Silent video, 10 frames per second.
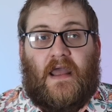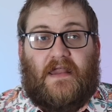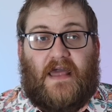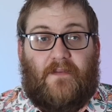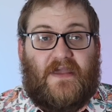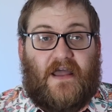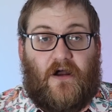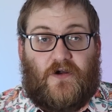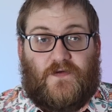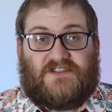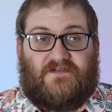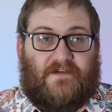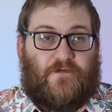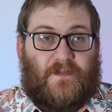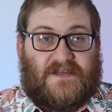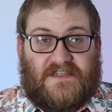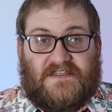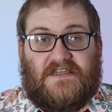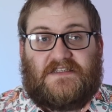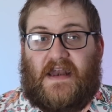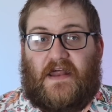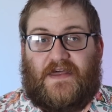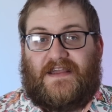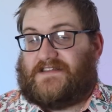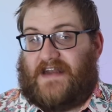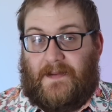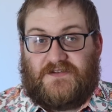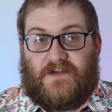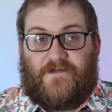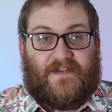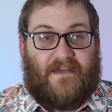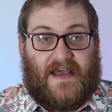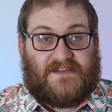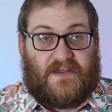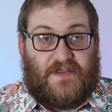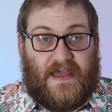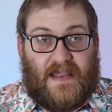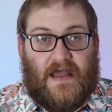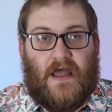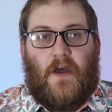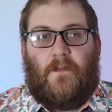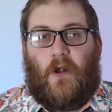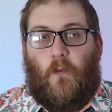The Ami cargo is great for businesses, and I think it's an absolutely fantastic thing, but I